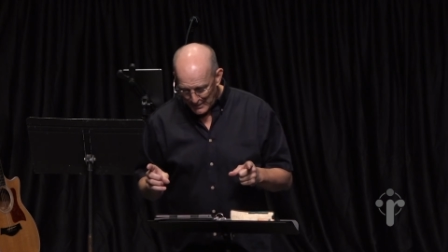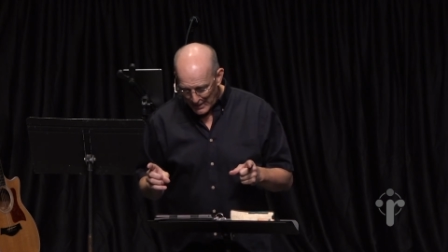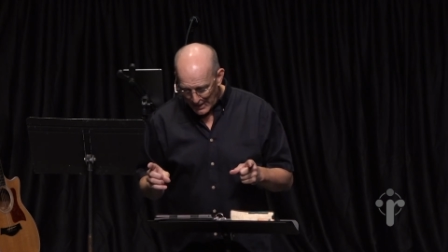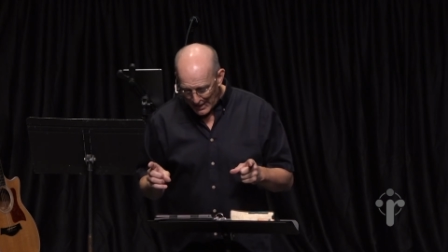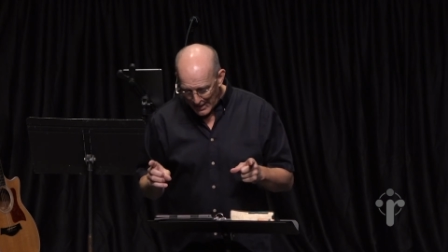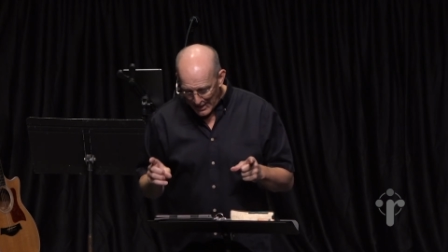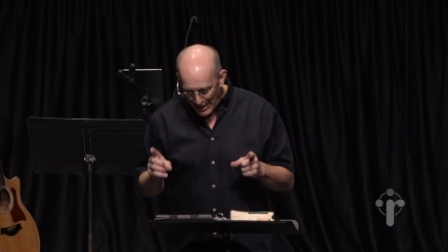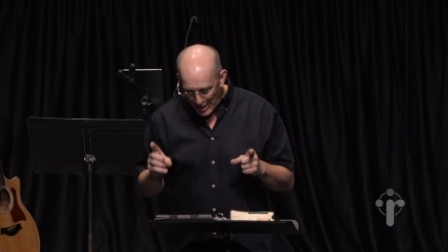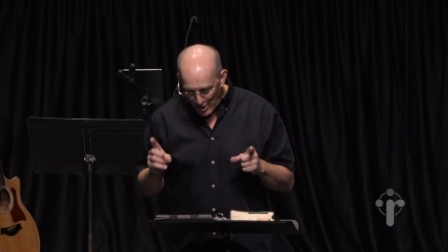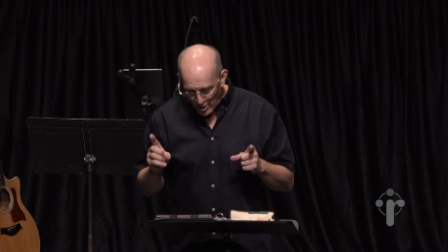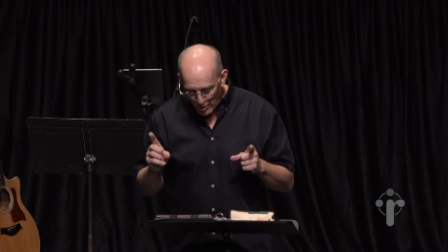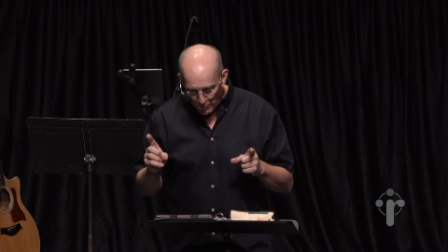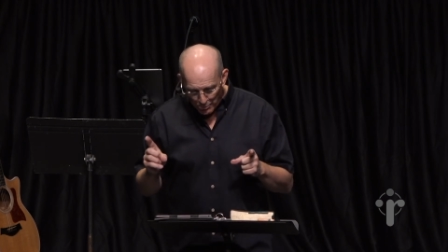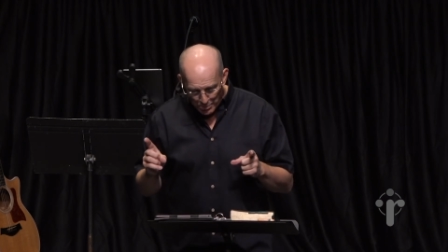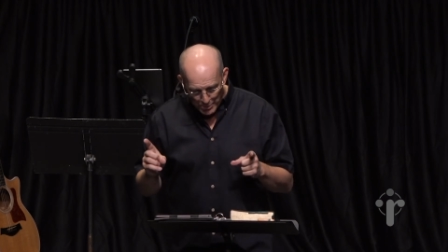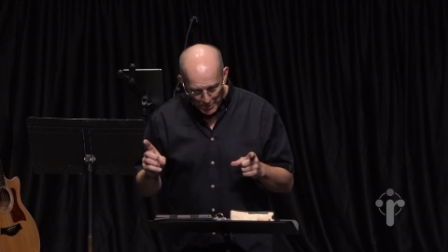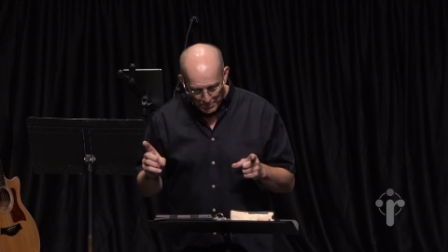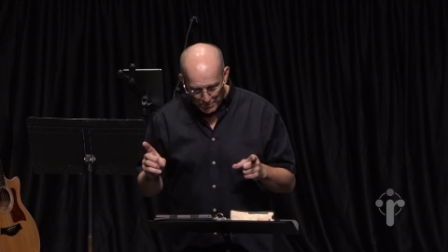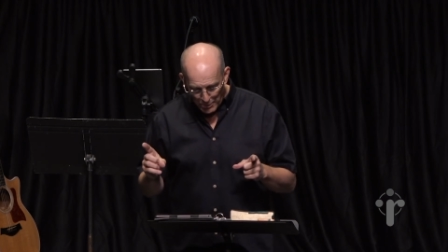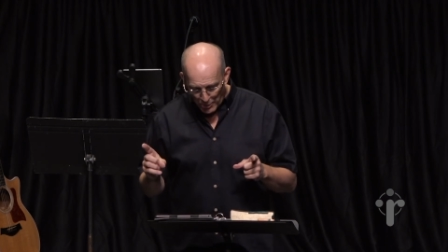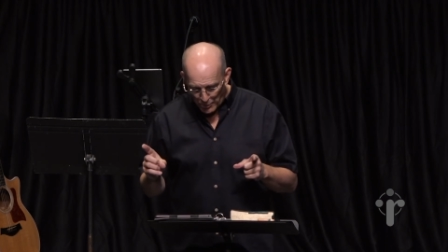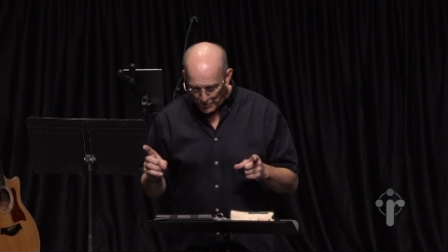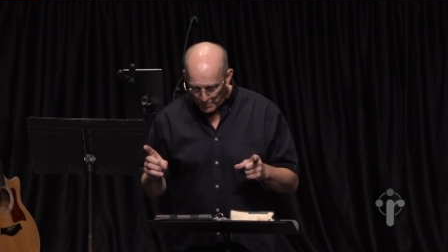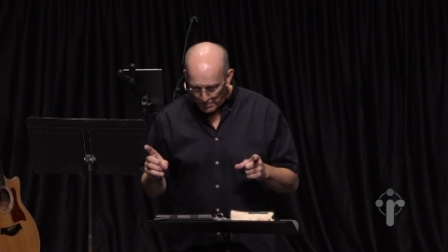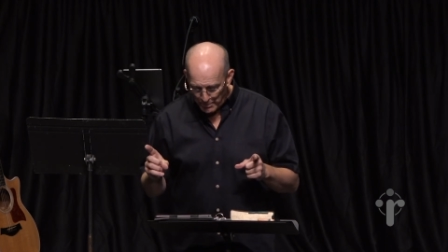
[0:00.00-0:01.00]
and he opened
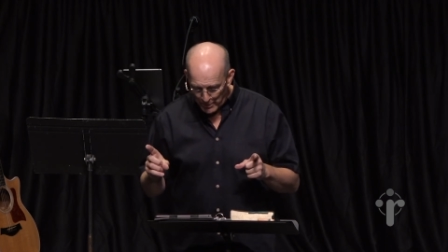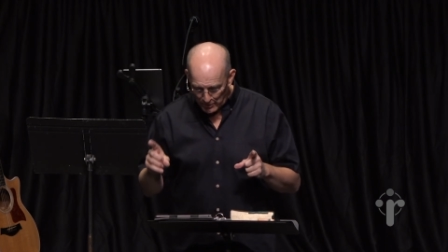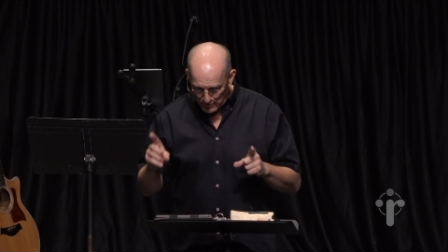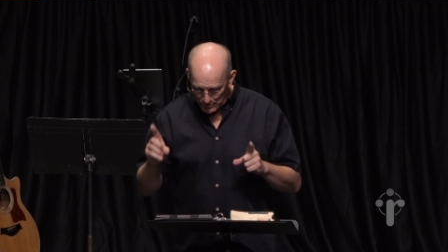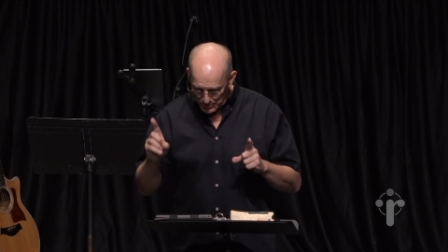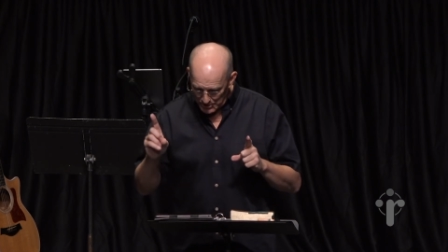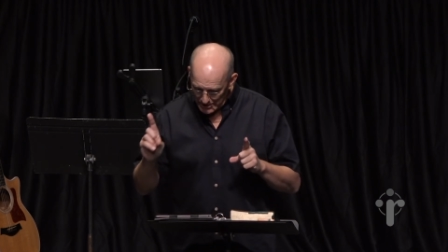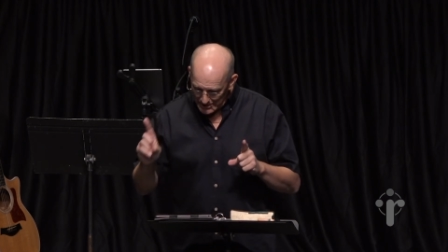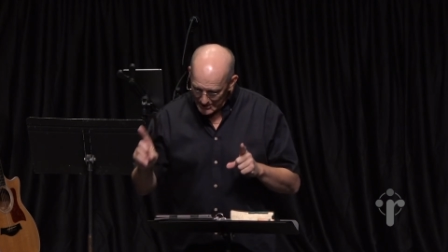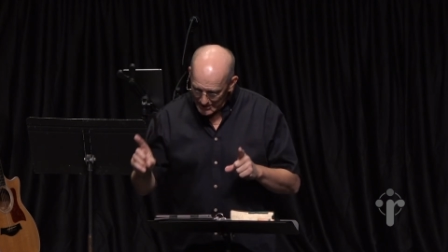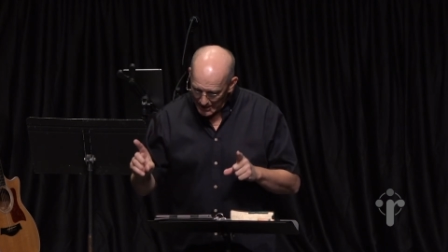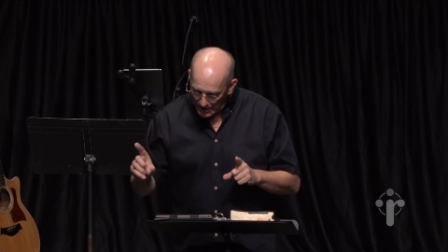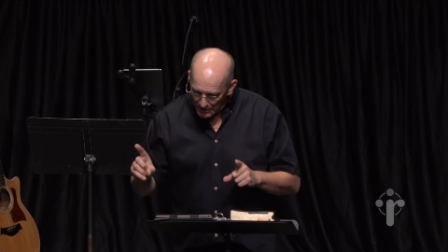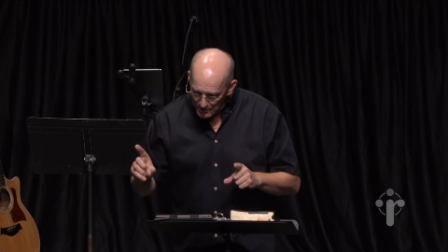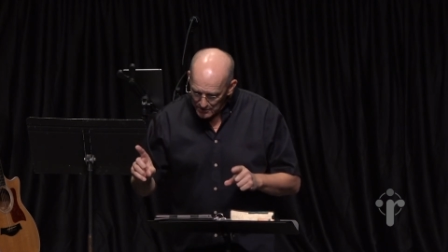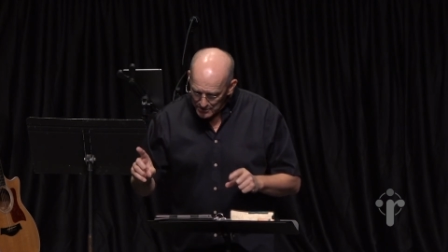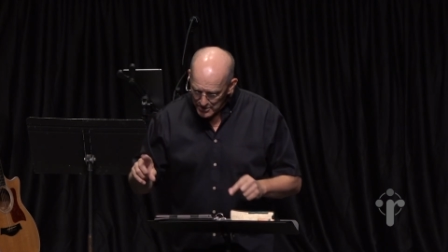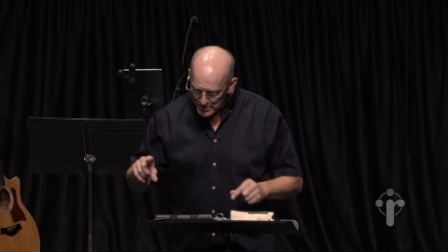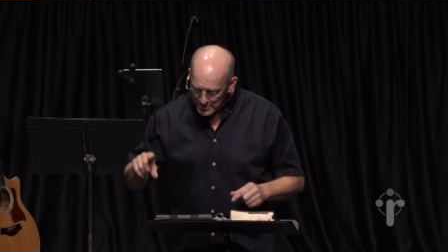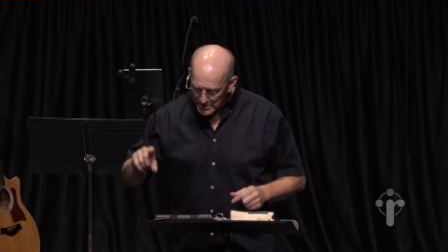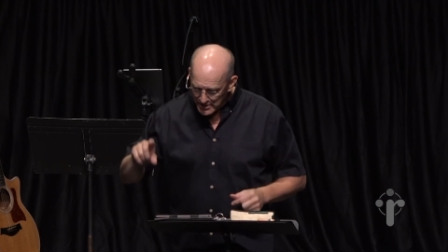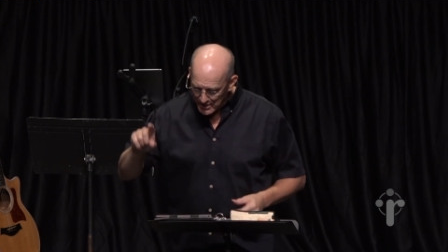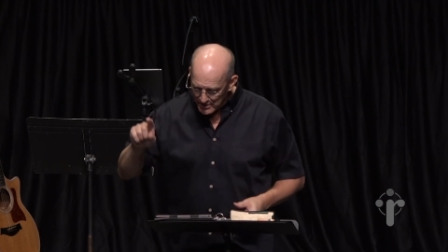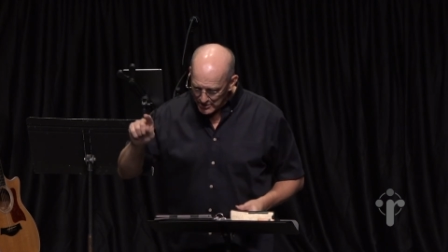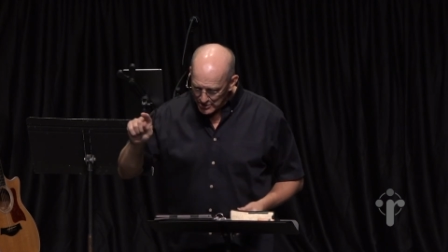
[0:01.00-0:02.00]
both barrels. He tells
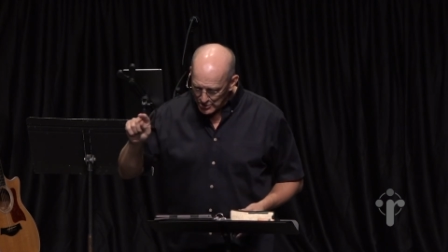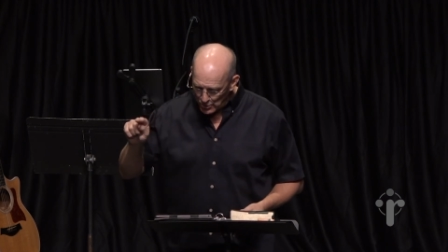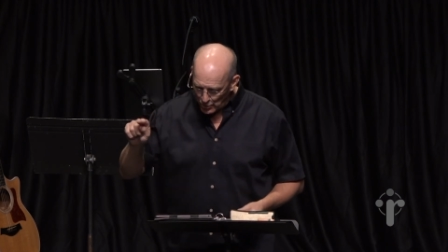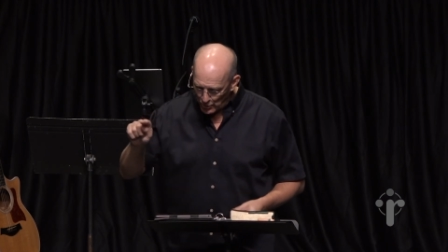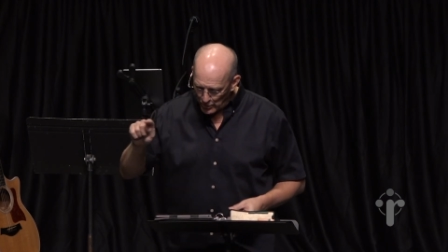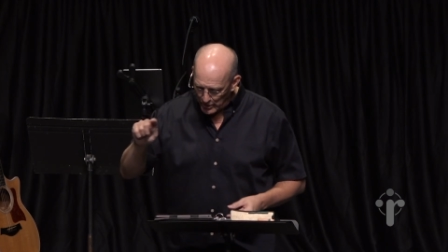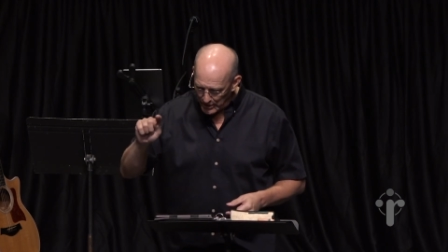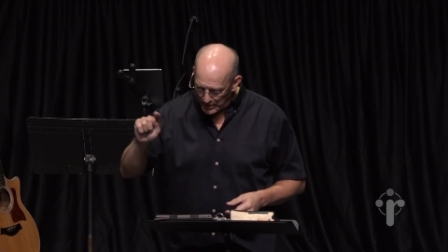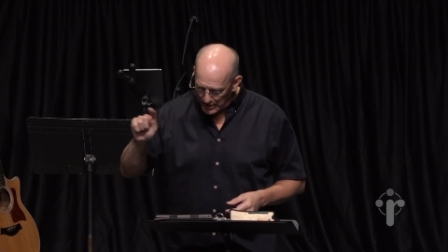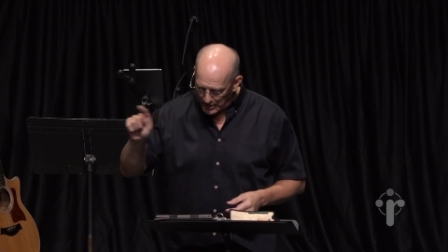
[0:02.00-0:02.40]
us that story